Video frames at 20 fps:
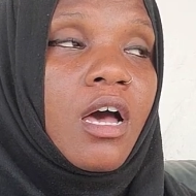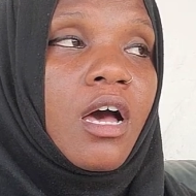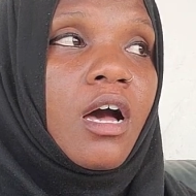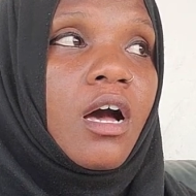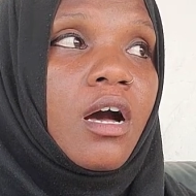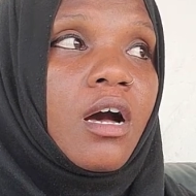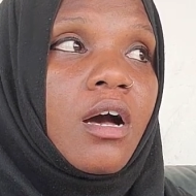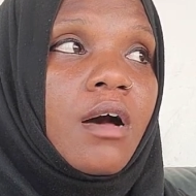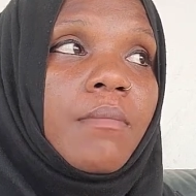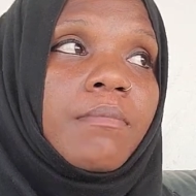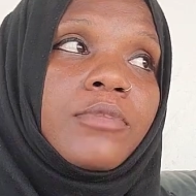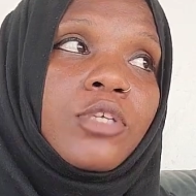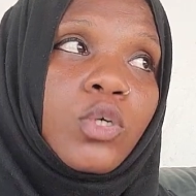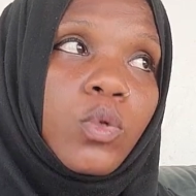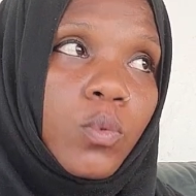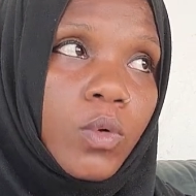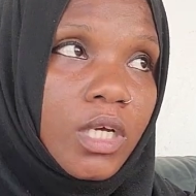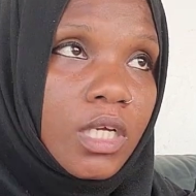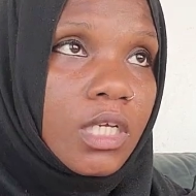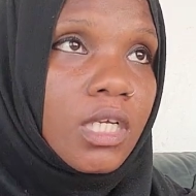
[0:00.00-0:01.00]
um, you
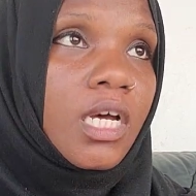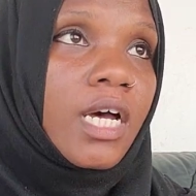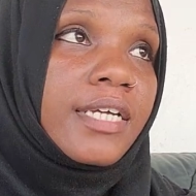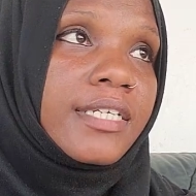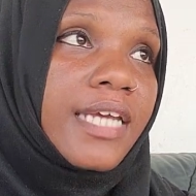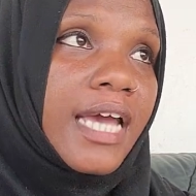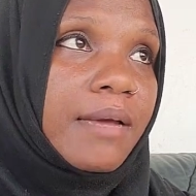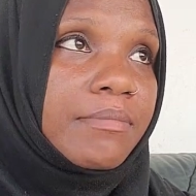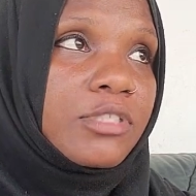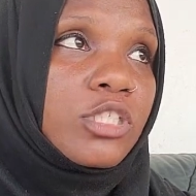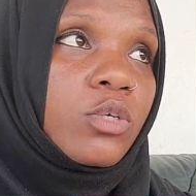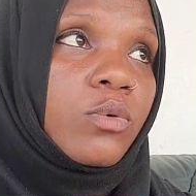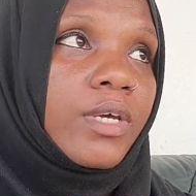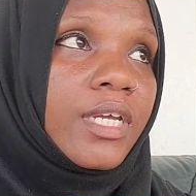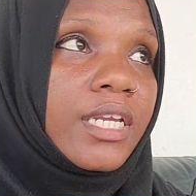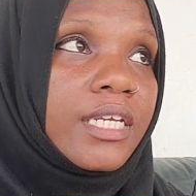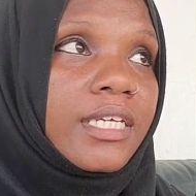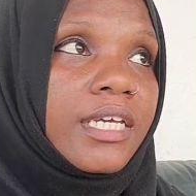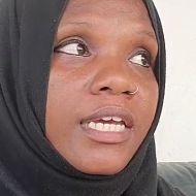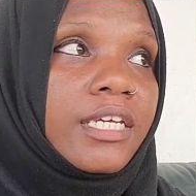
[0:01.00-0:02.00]
will adapt to
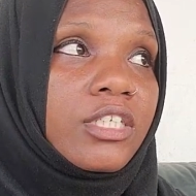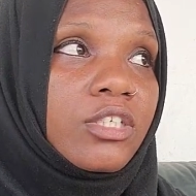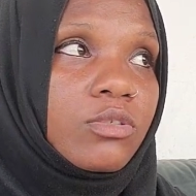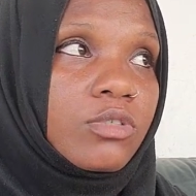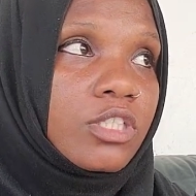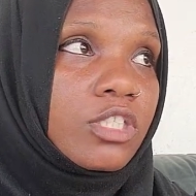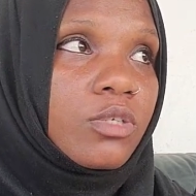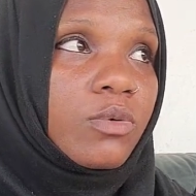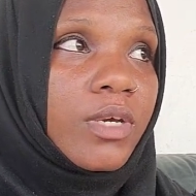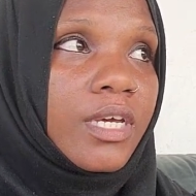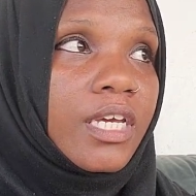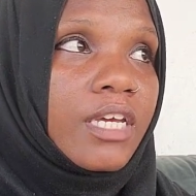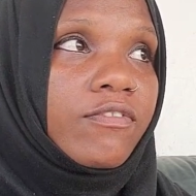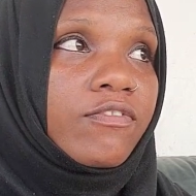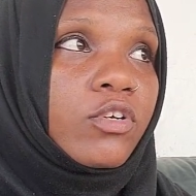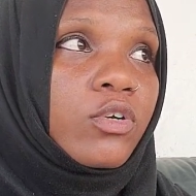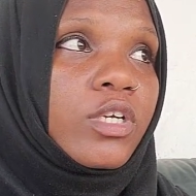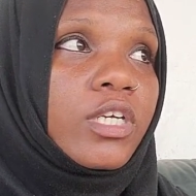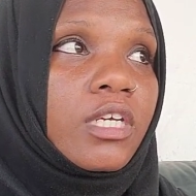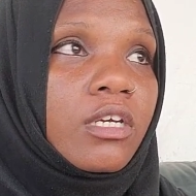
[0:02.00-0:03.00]
it and get used to it if
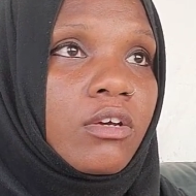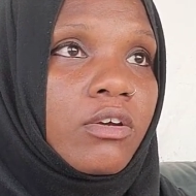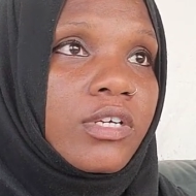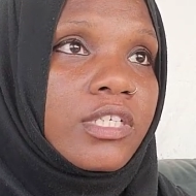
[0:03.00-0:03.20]
you're here,